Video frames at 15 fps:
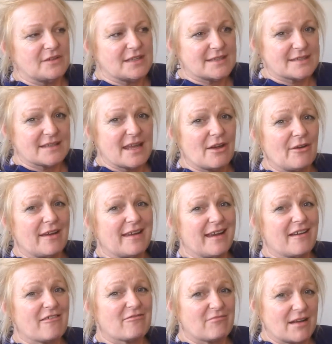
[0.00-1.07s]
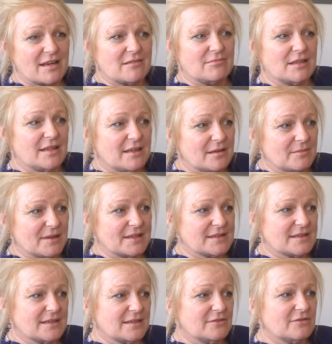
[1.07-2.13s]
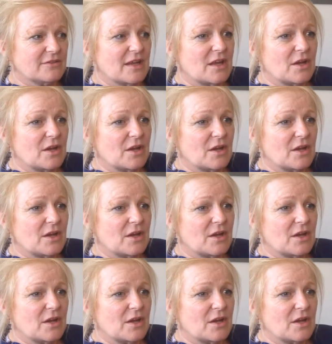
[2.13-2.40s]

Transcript: It's now incredibly competitive.